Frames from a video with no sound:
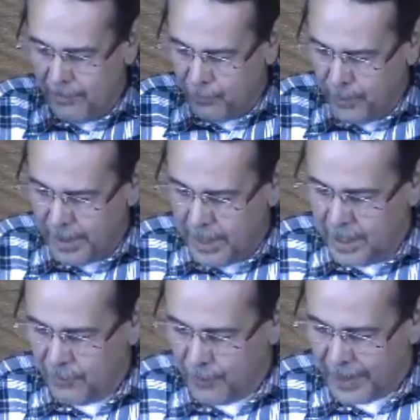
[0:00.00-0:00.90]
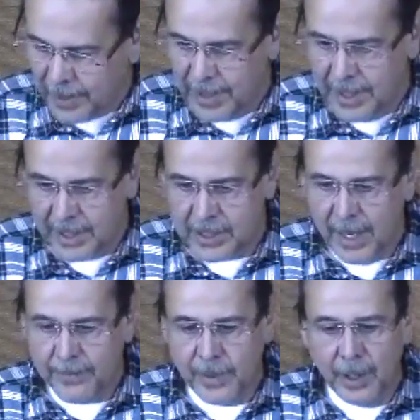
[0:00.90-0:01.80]
if we if we can
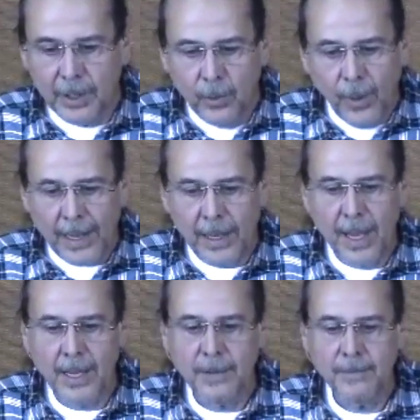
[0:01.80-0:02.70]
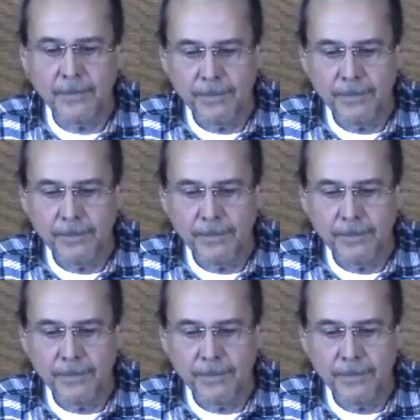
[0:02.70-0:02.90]
accept the little white lie